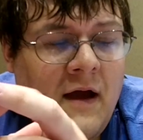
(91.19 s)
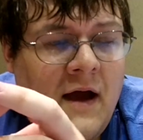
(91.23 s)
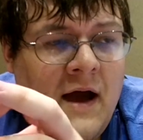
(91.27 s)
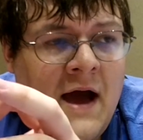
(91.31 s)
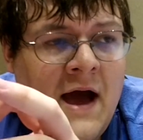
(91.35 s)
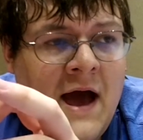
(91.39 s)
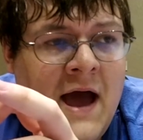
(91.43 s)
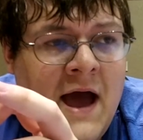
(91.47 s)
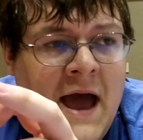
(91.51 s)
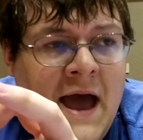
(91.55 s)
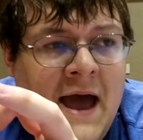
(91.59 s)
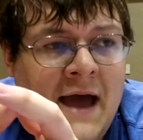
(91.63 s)

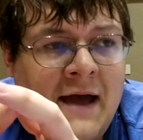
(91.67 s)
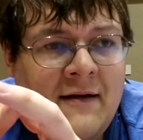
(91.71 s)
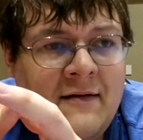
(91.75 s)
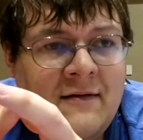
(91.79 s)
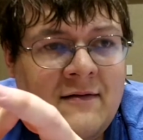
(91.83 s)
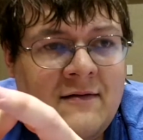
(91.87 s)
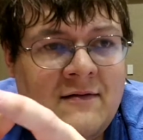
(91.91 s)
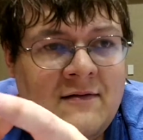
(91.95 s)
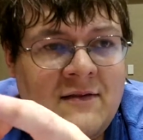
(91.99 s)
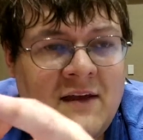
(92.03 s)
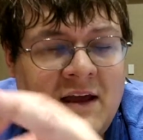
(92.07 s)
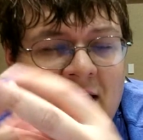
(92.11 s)

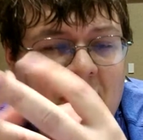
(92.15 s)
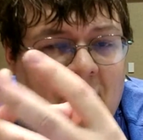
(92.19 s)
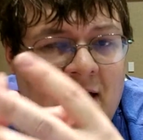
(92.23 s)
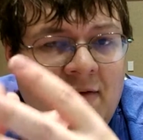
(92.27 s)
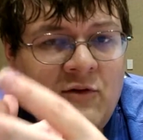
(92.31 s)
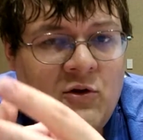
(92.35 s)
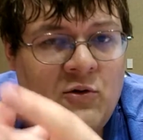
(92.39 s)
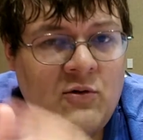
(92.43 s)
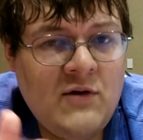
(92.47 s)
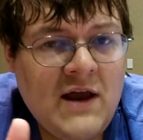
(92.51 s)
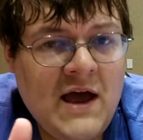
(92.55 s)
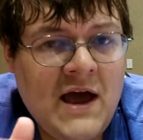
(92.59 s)
and they
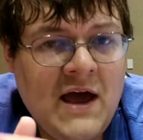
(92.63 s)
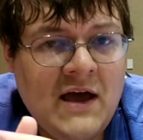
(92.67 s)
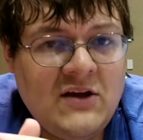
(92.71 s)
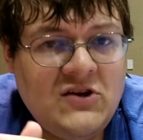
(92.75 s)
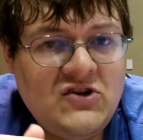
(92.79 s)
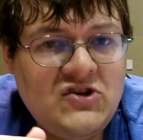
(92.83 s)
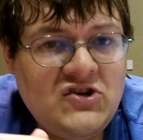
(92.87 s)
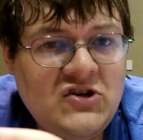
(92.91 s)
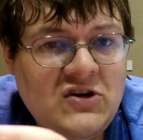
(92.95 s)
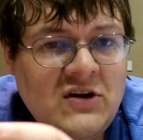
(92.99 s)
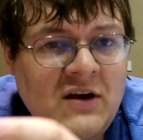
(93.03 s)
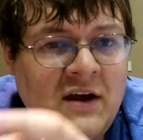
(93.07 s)
gave you an
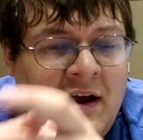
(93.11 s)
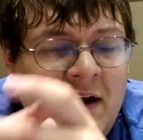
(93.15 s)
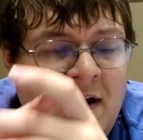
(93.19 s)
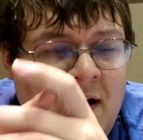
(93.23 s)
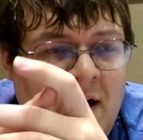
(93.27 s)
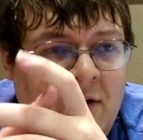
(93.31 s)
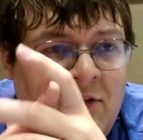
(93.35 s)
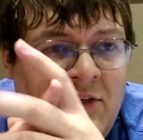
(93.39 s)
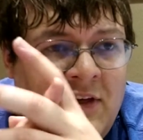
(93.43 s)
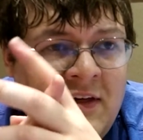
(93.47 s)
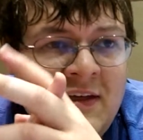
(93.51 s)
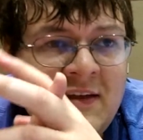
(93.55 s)
edge. And
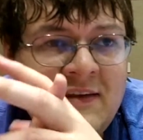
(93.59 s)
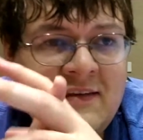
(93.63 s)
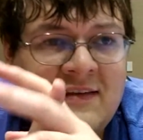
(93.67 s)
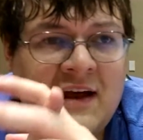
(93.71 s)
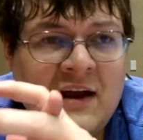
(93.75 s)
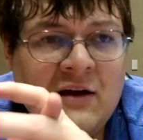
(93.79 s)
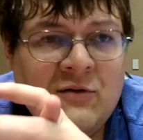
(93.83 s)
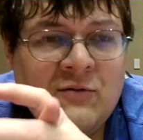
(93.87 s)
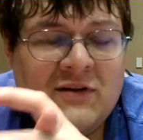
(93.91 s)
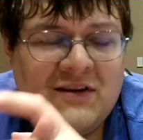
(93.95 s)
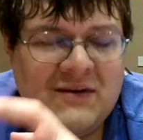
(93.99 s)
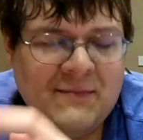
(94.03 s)
I think that's
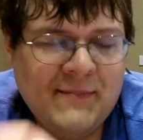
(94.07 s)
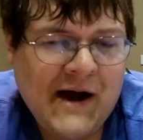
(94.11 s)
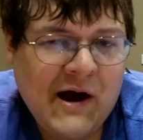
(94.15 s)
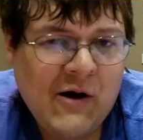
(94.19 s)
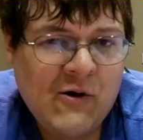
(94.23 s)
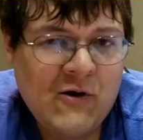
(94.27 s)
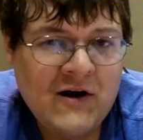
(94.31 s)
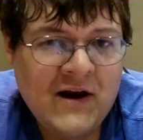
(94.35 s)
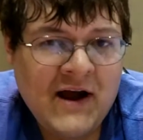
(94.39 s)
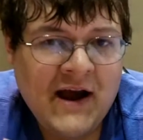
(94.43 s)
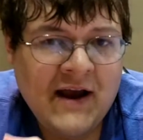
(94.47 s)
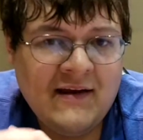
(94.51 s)
kind of what the
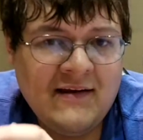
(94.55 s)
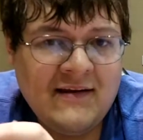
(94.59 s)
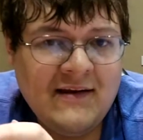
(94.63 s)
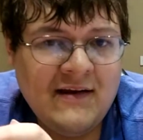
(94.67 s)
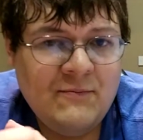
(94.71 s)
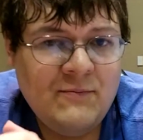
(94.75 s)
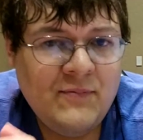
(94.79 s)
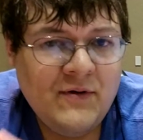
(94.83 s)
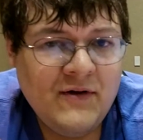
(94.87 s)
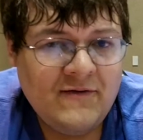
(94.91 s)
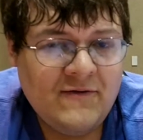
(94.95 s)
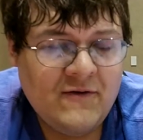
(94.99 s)
Power 9
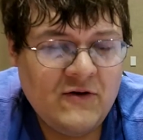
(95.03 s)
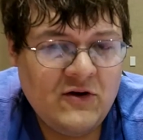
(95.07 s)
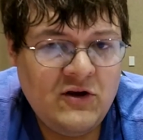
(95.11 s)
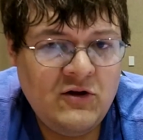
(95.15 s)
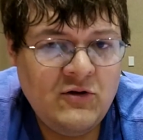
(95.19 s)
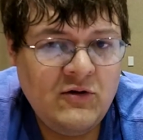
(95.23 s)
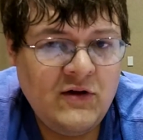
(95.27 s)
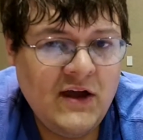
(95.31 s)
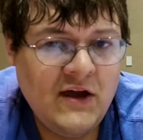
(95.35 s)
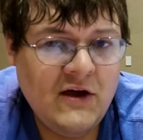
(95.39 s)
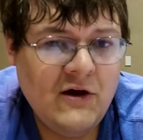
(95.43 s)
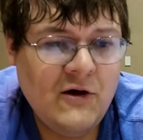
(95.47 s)
did, but for
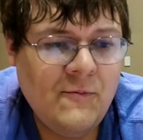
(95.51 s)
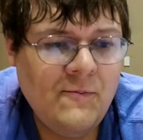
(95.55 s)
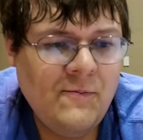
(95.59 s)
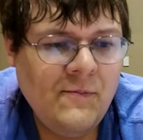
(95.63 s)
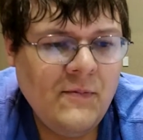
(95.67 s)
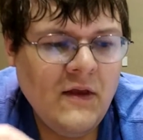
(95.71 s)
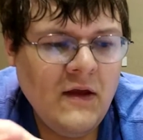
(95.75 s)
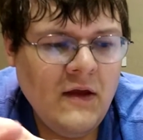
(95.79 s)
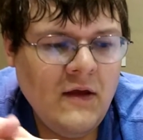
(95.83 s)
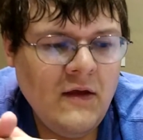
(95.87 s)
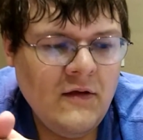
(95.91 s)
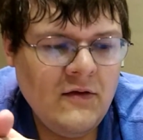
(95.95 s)
Yu-Gi-Oh,
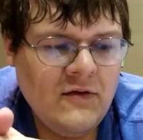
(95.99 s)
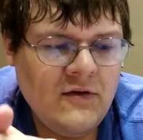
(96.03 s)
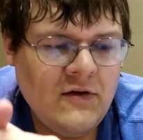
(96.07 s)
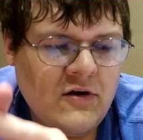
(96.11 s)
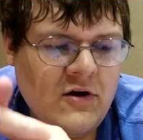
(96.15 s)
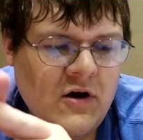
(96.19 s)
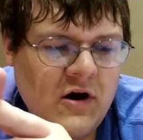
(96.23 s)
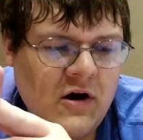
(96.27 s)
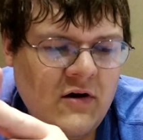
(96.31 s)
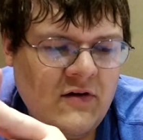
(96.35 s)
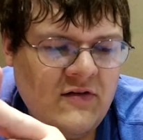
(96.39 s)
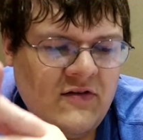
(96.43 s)
the
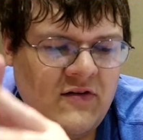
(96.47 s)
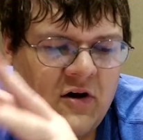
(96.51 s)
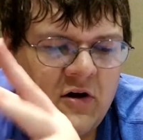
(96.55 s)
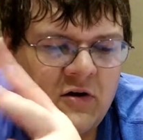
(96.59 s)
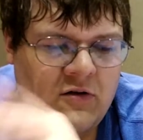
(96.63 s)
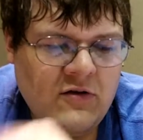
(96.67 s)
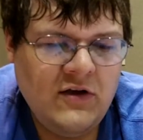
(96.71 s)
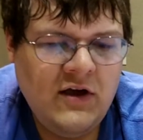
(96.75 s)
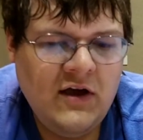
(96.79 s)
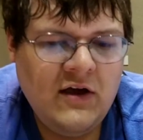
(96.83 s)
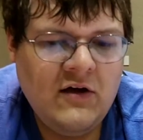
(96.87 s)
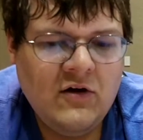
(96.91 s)
cards are
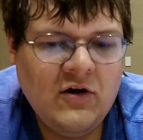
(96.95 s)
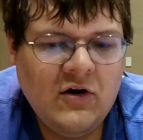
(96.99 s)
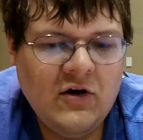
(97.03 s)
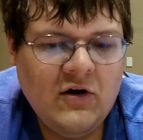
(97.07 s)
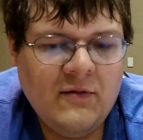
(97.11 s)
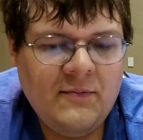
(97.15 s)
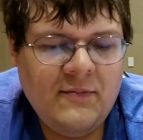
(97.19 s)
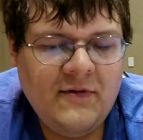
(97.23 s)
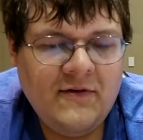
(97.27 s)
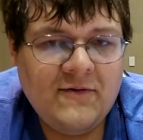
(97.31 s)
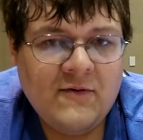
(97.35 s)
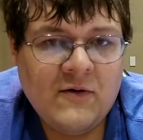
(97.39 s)

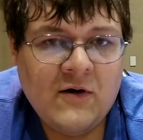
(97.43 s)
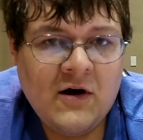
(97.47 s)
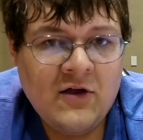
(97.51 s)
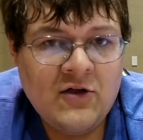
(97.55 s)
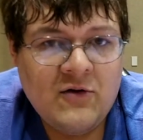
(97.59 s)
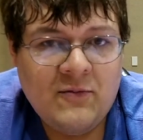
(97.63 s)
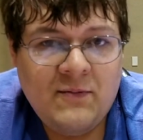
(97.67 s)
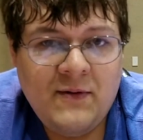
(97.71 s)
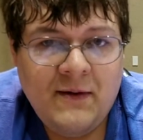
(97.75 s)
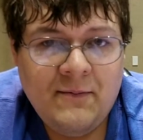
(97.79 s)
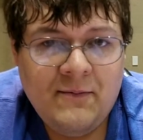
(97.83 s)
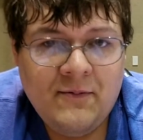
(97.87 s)
legal before
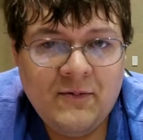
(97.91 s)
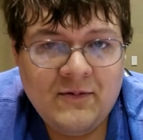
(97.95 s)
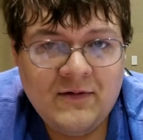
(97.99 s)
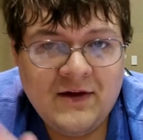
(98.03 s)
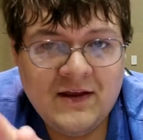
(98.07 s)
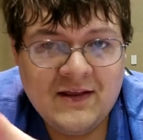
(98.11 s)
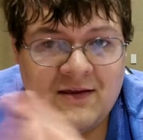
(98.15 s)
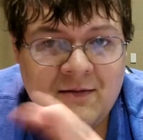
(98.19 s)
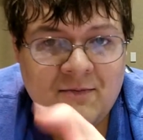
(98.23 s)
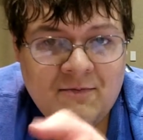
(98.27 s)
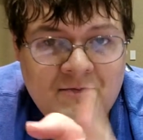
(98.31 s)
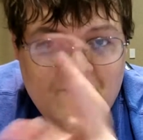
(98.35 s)
other people
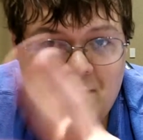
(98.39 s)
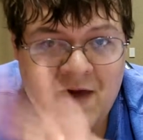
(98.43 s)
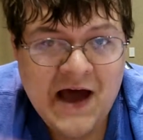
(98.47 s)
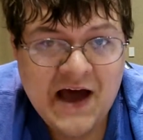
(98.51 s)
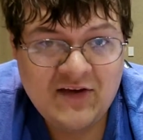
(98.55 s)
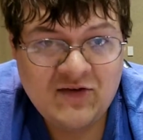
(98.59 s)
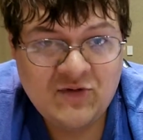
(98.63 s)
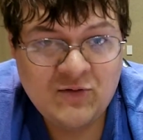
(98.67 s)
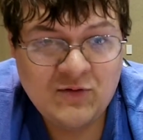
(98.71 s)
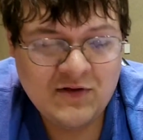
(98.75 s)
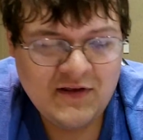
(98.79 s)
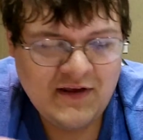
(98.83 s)
get them
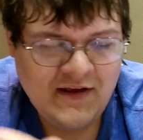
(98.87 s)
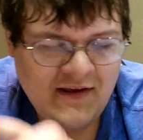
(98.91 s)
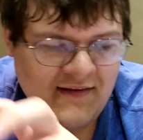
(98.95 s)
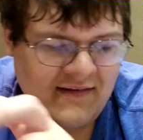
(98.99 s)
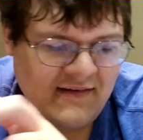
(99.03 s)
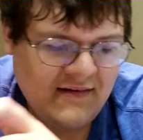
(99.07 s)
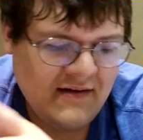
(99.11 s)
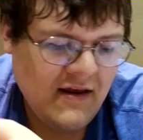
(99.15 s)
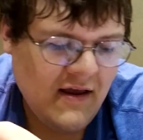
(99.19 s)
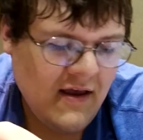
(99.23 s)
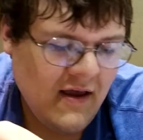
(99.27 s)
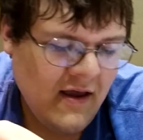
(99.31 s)
mass
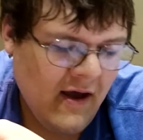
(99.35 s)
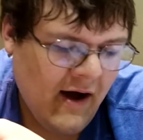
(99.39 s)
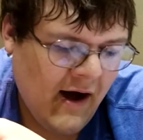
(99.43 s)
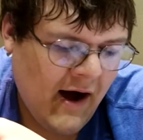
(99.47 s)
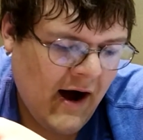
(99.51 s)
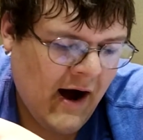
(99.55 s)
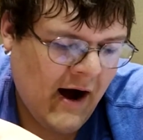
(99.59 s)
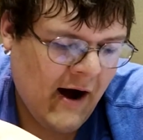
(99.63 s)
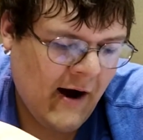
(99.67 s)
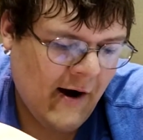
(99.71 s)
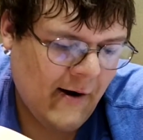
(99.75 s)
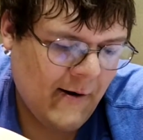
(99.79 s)
released.
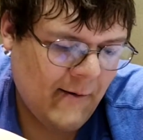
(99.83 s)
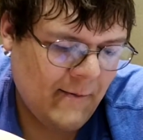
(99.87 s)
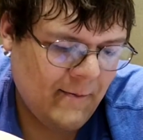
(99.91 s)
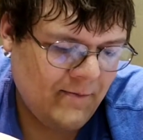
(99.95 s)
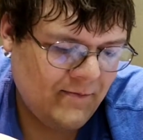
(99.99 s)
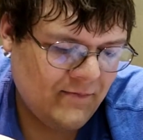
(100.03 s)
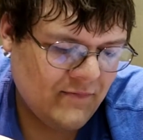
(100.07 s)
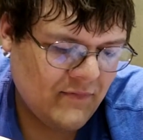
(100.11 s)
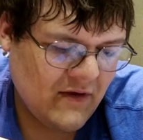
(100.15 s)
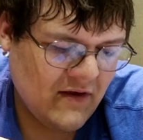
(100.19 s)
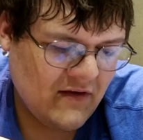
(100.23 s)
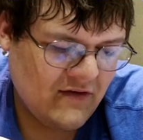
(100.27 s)

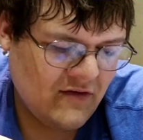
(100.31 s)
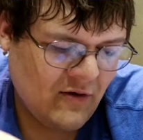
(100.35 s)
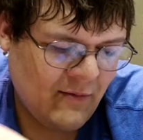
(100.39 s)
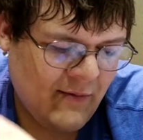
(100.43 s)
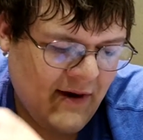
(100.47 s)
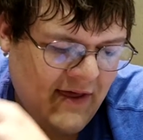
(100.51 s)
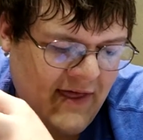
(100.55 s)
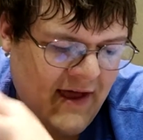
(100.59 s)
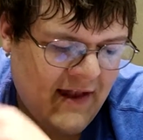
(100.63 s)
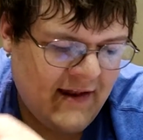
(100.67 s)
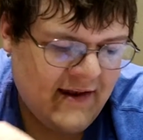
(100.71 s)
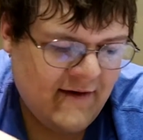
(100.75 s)
So
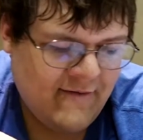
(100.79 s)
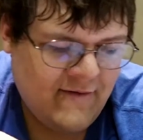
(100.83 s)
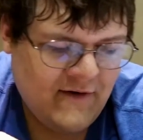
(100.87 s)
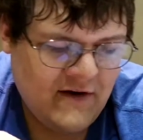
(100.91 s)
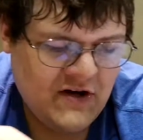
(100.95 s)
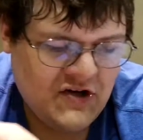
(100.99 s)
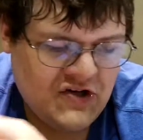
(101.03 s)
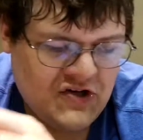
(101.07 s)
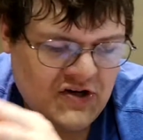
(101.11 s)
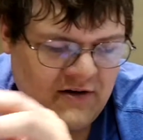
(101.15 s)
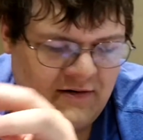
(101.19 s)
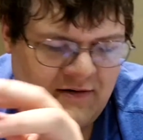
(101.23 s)
by that
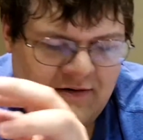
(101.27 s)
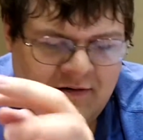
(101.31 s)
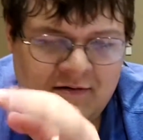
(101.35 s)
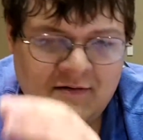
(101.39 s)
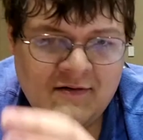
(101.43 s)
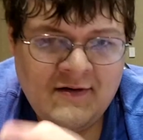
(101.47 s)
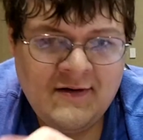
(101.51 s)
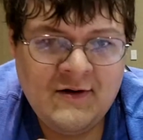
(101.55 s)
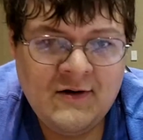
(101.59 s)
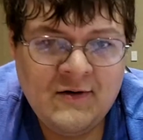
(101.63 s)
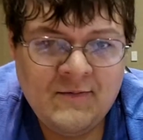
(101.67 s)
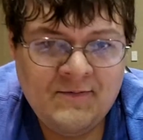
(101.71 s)
definition,
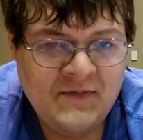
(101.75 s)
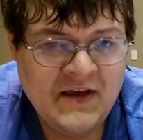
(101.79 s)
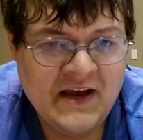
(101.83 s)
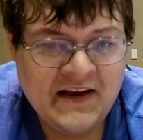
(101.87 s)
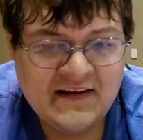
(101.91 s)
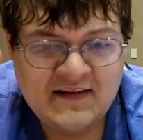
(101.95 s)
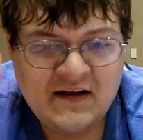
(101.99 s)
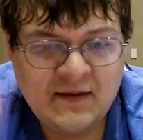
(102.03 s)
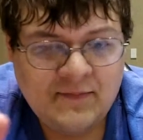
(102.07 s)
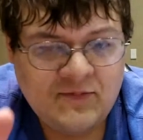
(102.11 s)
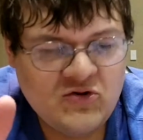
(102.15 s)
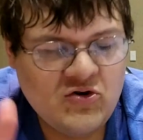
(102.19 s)

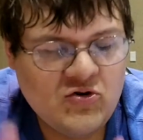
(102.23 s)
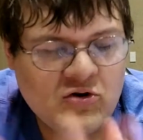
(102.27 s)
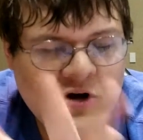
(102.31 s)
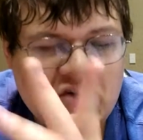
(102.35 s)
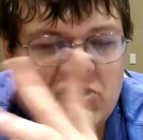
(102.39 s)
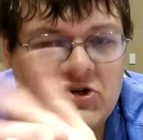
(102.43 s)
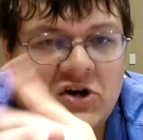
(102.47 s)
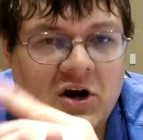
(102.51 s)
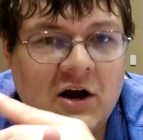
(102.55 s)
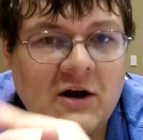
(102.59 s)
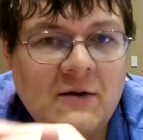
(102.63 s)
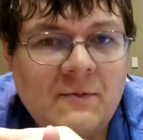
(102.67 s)
next up is
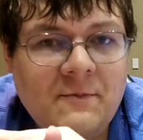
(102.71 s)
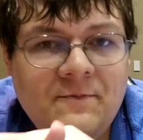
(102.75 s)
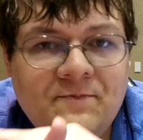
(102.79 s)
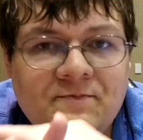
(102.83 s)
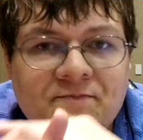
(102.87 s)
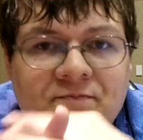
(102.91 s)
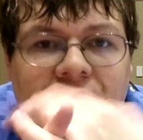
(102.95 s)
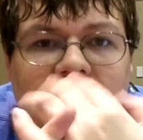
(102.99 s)
Crush Card.